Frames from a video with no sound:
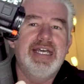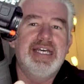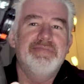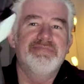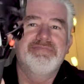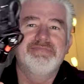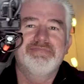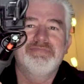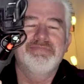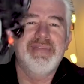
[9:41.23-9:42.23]
I
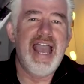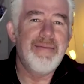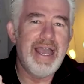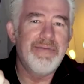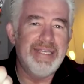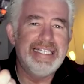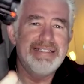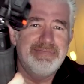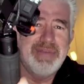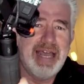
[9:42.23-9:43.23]
might be
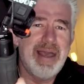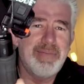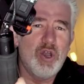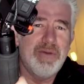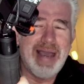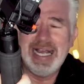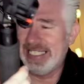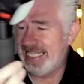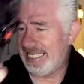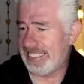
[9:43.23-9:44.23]
going back
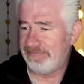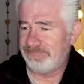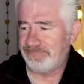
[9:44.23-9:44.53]
to this.